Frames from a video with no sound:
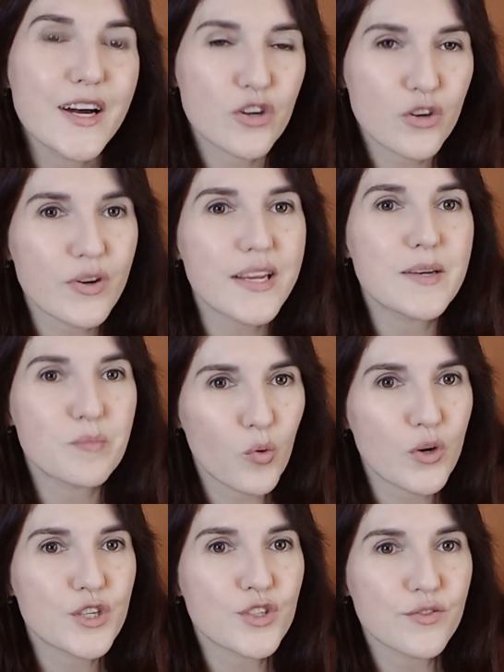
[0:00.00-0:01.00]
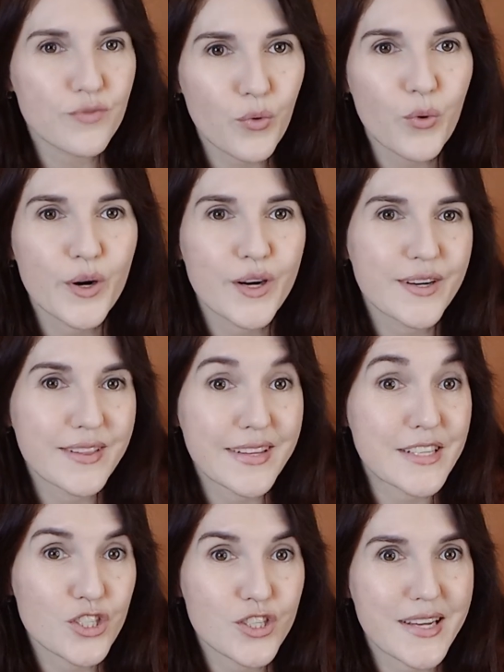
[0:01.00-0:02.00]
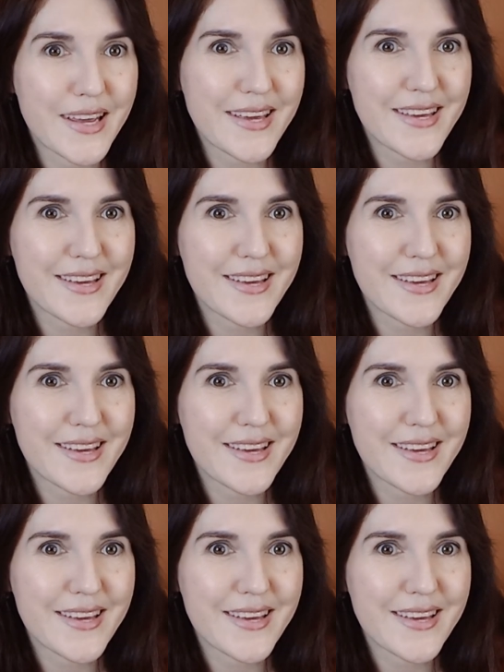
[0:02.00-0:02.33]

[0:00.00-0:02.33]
green borscht for lunch today.